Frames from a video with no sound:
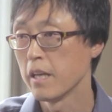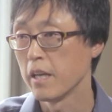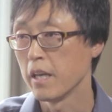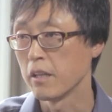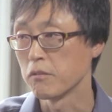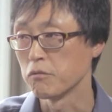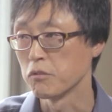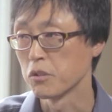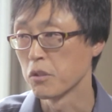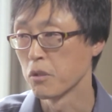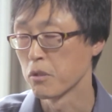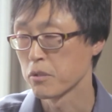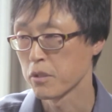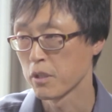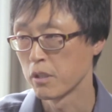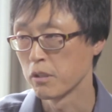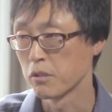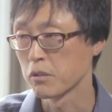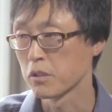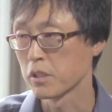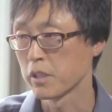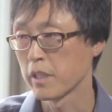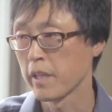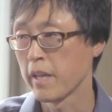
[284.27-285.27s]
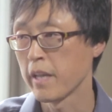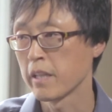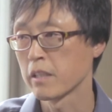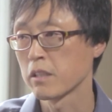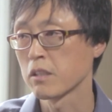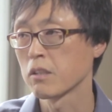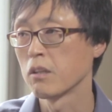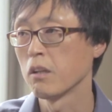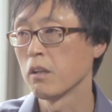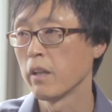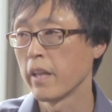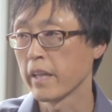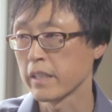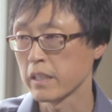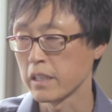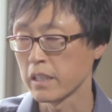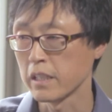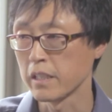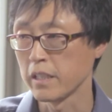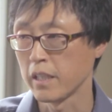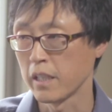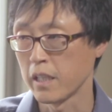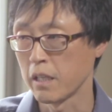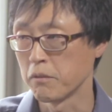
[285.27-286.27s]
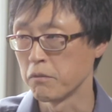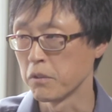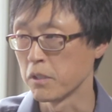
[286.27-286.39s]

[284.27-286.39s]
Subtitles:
And we also looked at collecting data